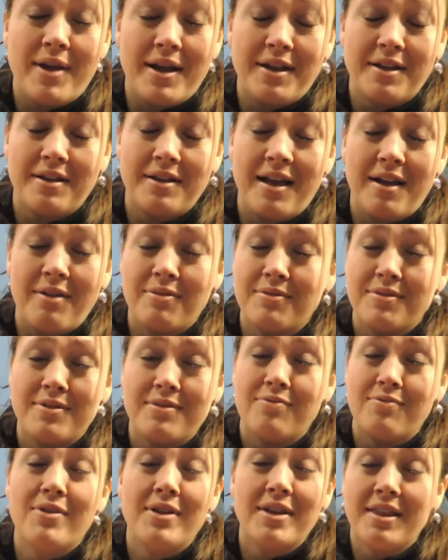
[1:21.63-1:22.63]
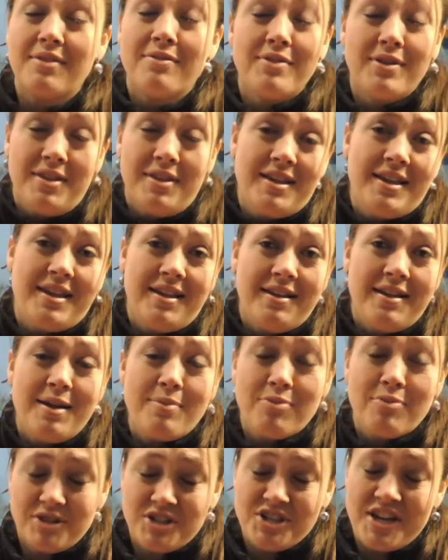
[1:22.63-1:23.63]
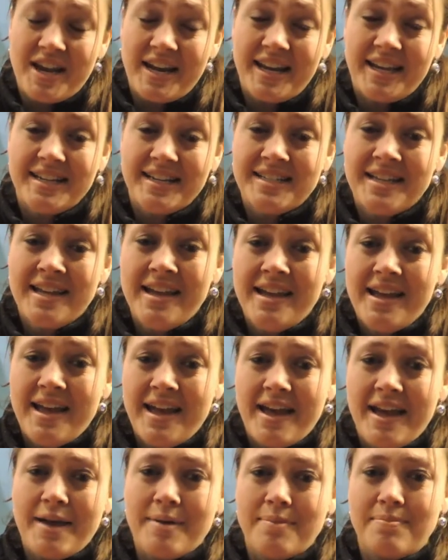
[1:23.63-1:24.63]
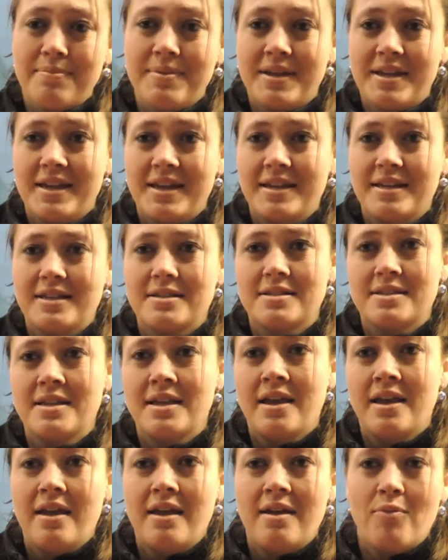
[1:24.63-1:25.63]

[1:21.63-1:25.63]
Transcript: rec- I would really, really appreciate it um, because